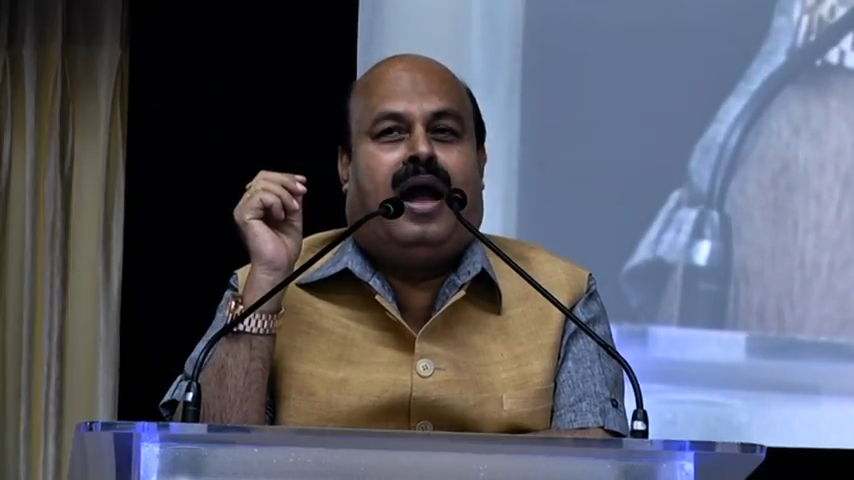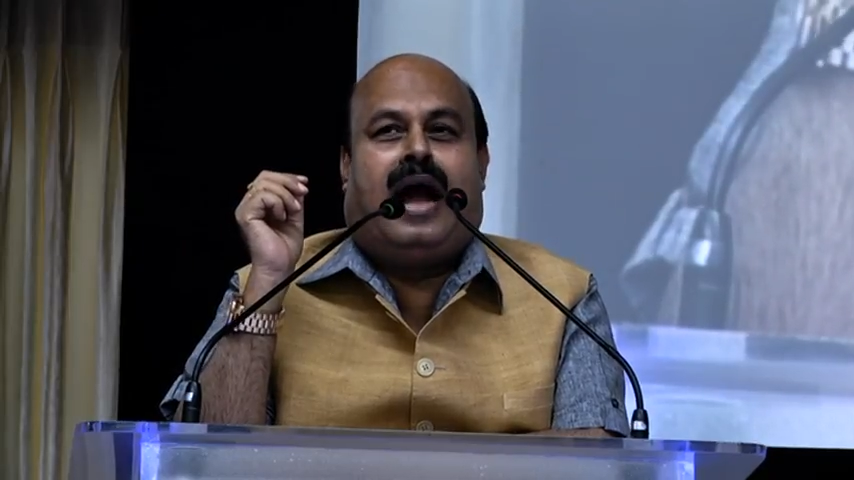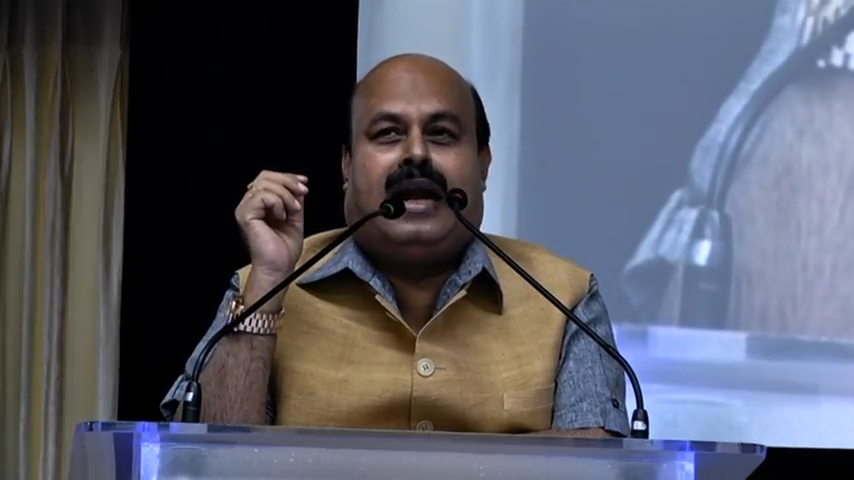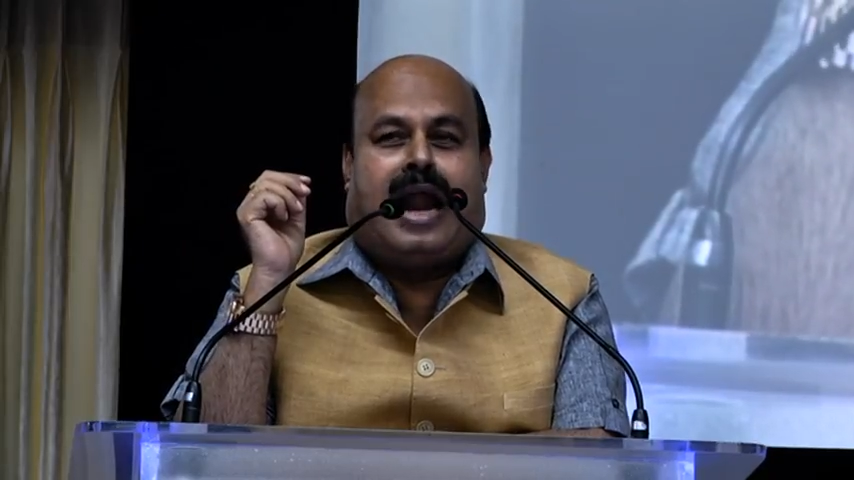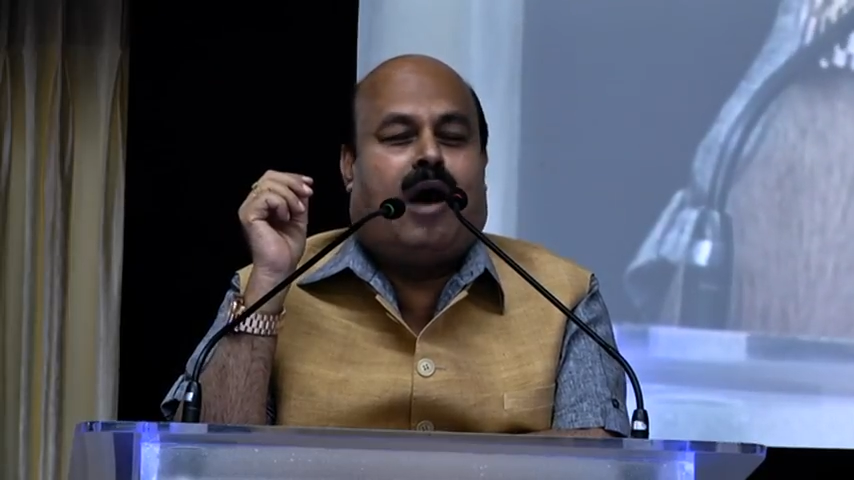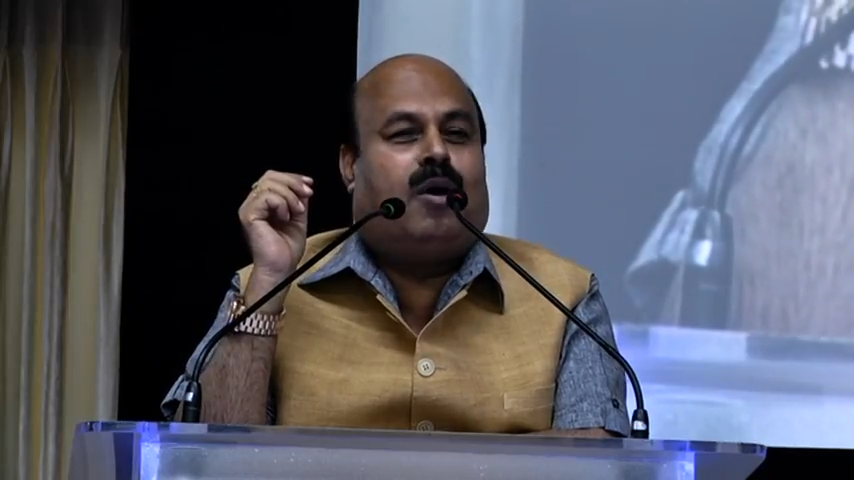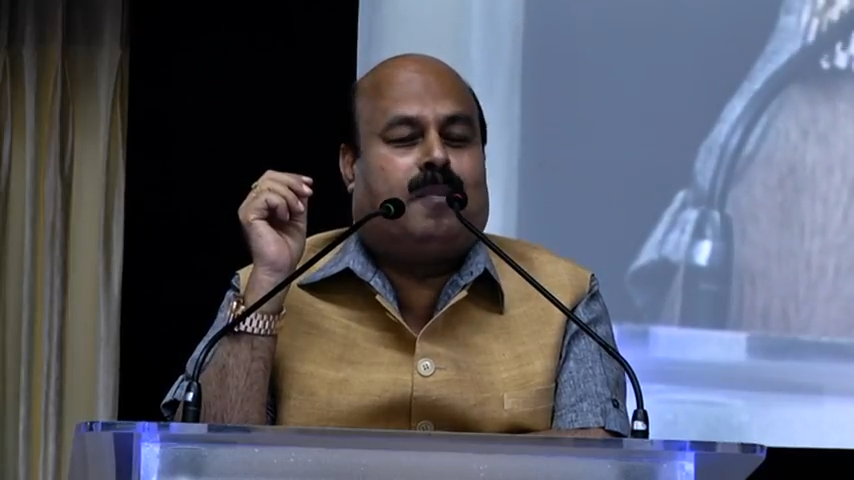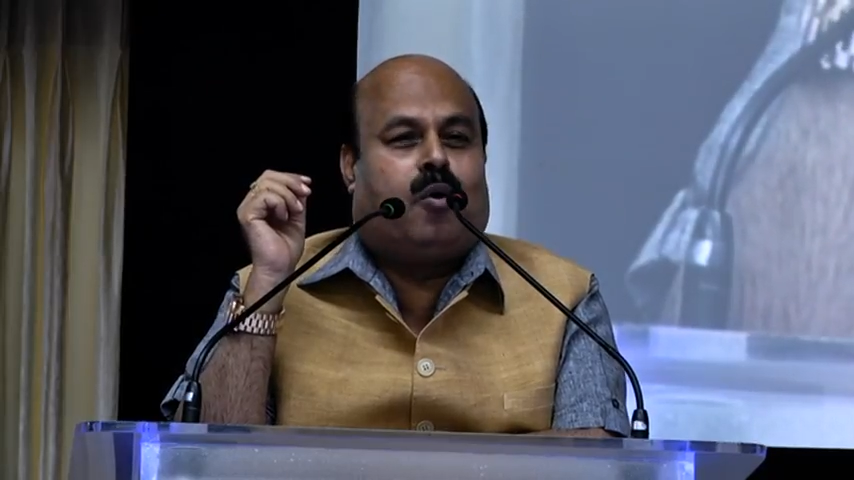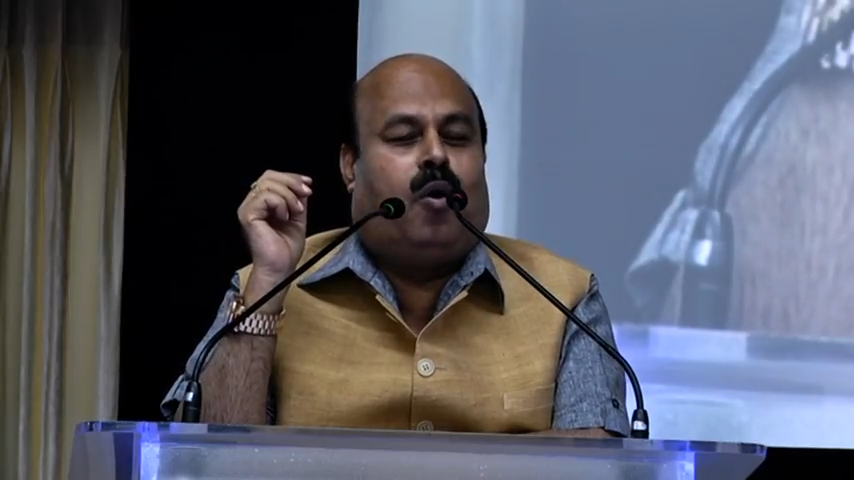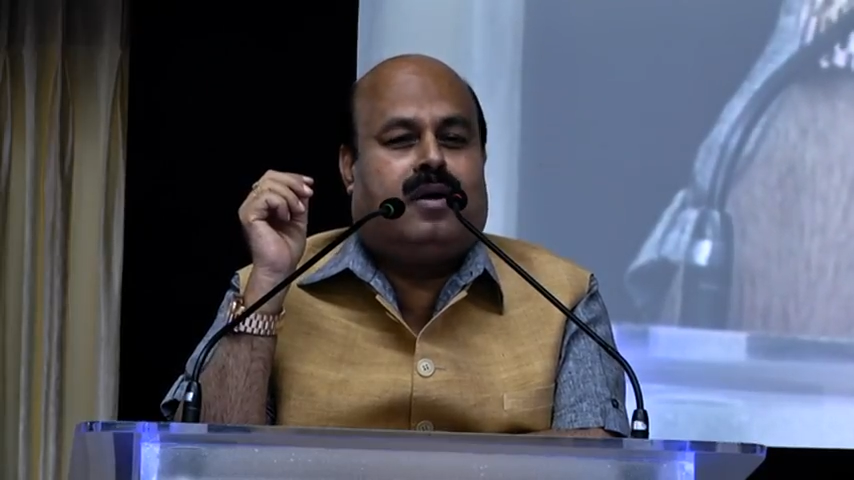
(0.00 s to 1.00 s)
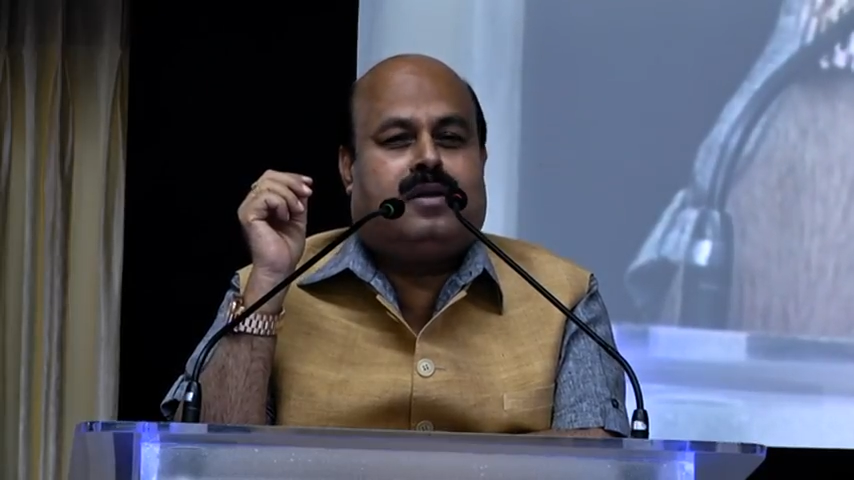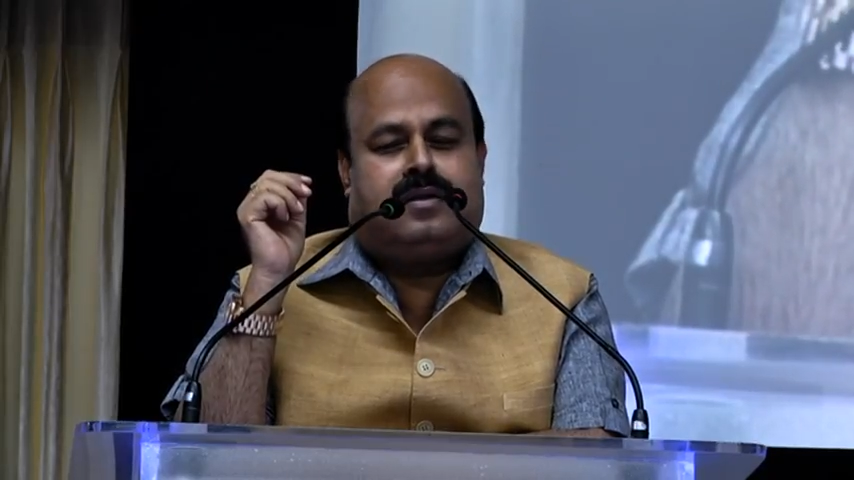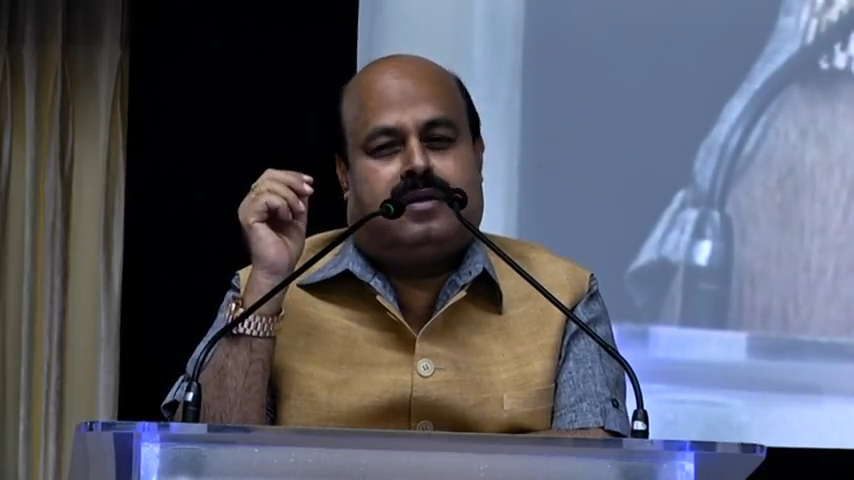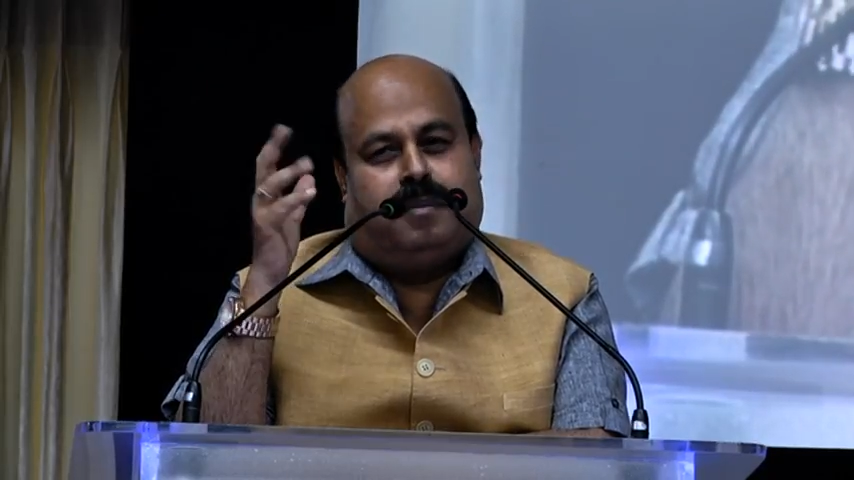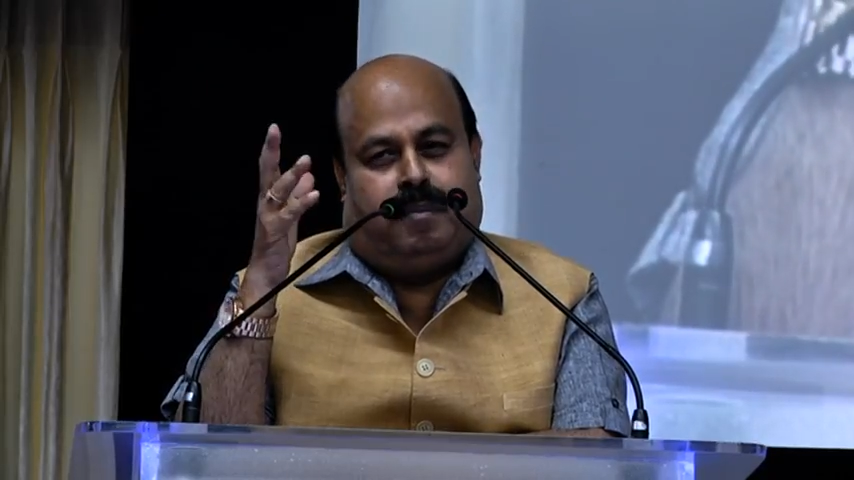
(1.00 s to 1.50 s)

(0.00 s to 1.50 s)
And now, of course,